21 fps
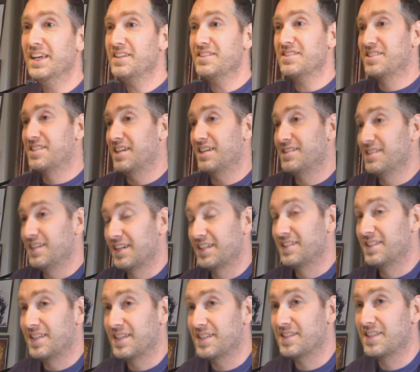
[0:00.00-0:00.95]
It just doesn't
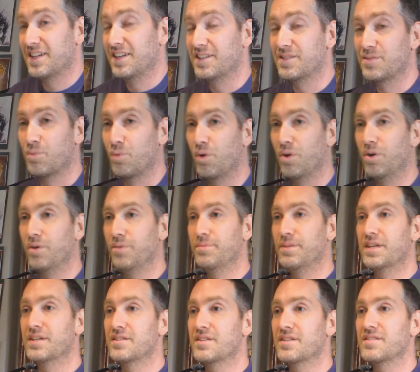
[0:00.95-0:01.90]
exist in his world
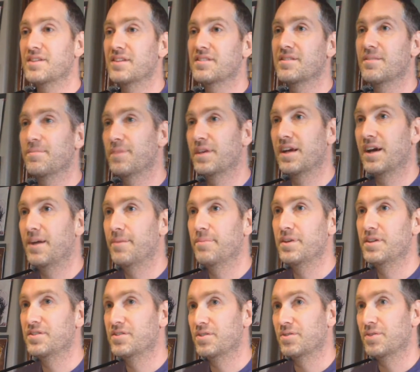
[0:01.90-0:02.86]
because it's not something
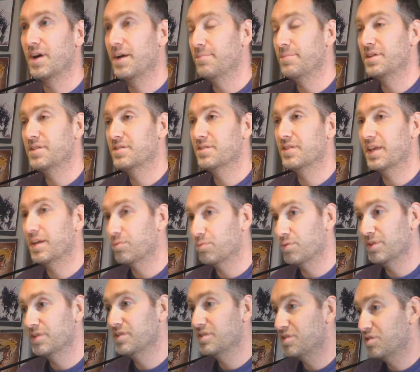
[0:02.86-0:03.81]
I'm into. I'm into like
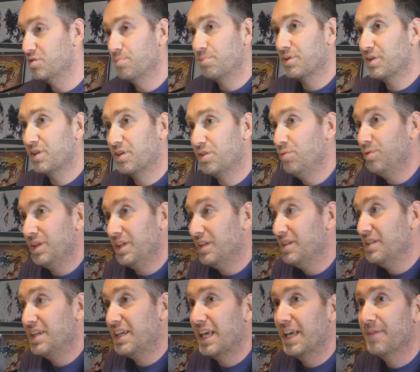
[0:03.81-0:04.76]
really super cute
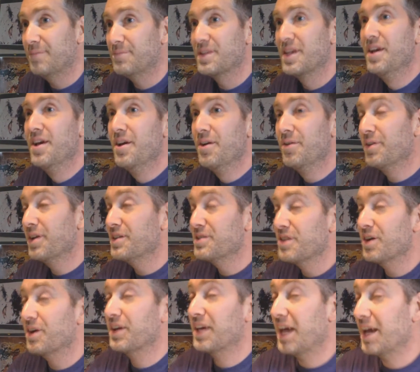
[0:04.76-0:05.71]
indie games. When I
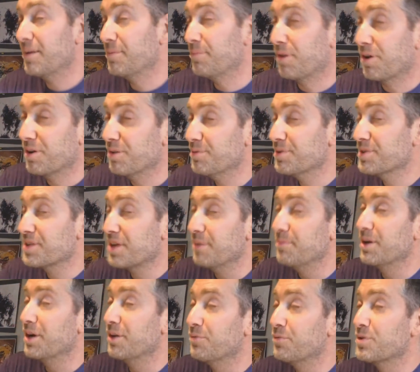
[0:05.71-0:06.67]
saw Katamari was
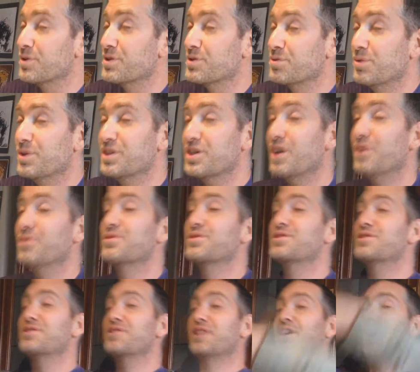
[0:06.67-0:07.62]
coming out for the Switch, I
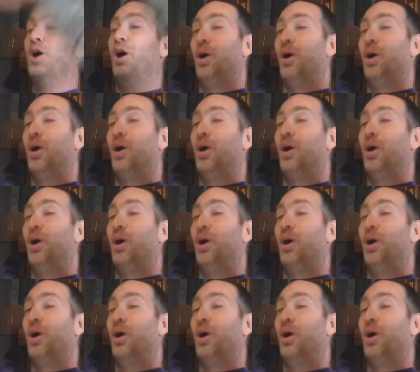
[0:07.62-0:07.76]
was just like,